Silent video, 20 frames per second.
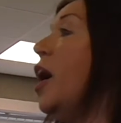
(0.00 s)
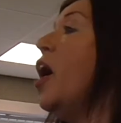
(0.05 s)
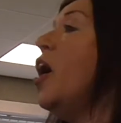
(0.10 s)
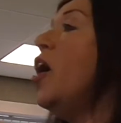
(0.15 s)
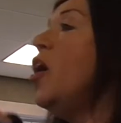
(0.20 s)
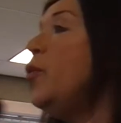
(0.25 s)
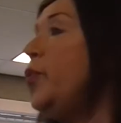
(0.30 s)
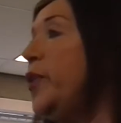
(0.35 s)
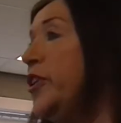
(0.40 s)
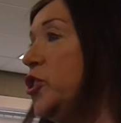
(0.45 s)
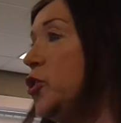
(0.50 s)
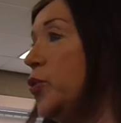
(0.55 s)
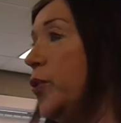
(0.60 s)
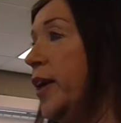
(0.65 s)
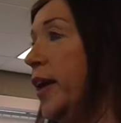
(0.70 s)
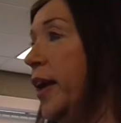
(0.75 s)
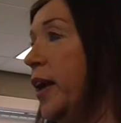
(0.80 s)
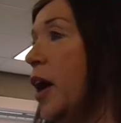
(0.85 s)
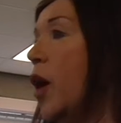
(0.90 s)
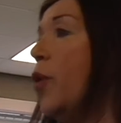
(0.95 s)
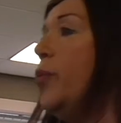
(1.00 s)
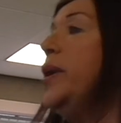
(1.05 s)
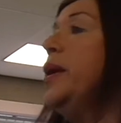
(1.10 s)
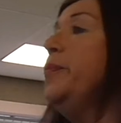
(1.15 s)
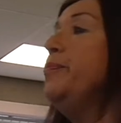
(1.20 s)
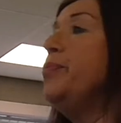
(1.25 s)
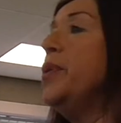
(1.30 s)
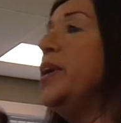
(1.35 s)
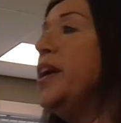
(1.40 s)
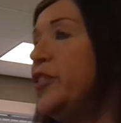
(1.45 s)
are we doing it? Are
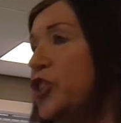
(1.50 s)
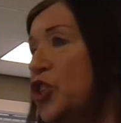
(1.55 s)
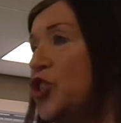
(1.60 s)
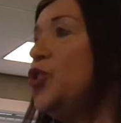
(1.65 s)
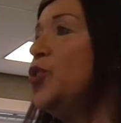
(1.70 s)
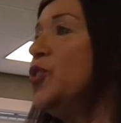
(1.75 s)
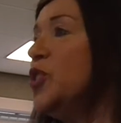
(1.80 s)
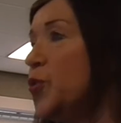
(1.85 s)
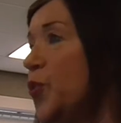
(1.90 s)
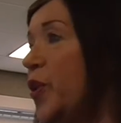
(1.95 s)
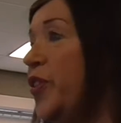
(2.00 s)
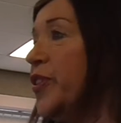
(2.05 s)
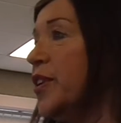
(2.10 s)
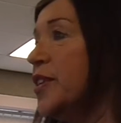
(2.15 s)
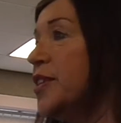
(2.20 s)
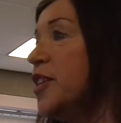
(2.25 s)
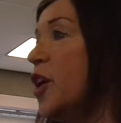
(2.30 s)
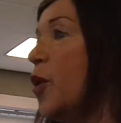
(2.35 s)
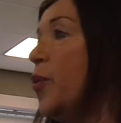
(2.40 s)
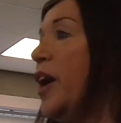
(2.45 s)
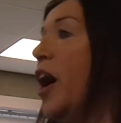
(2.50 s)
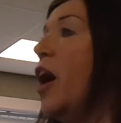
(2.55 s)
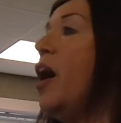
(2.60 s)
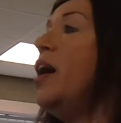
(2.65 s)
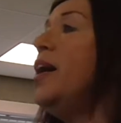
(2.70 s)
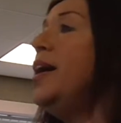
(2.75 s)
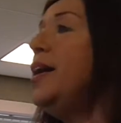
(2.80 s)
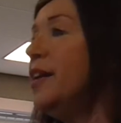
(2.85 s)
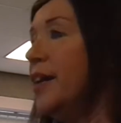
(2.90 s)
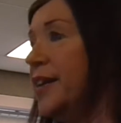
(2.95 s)
we bringing the students with us? Are we
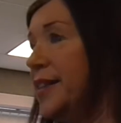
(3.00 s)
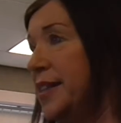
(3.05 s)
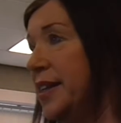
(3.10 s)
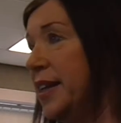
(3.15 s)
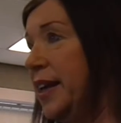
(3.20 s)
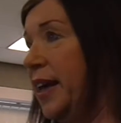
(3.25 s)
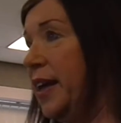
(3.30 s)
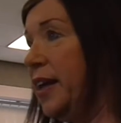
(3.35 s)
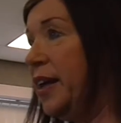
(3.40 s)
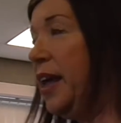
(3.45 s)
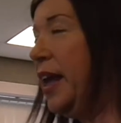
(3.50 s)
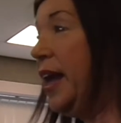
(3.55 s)
highlighting it